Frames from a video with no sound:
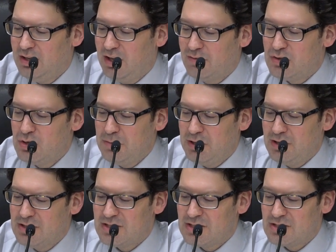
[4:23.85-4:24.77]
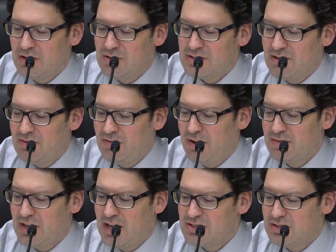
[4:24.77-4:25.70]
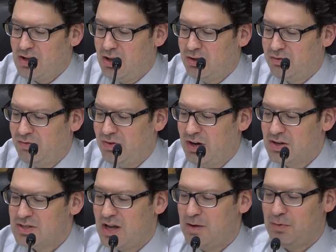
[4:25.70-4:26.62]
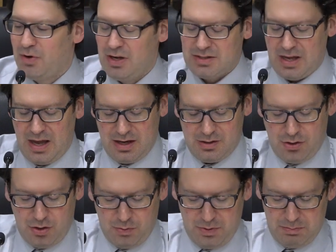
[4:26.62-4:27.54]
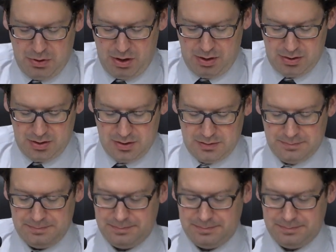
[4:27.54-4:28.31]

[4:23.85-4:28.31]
of $2,675,000 for various upgrades at Kerwin Park.